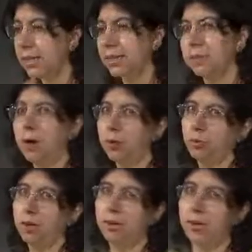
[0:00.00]
us about
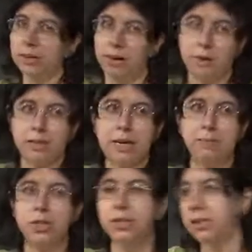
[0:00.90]
what are our
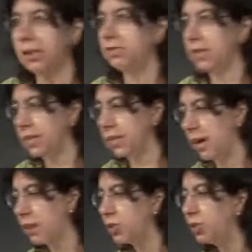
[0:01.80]
assumptions. It gives us
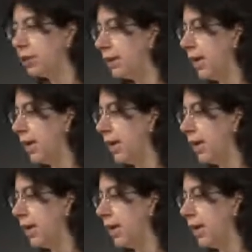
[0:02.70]
uncertainty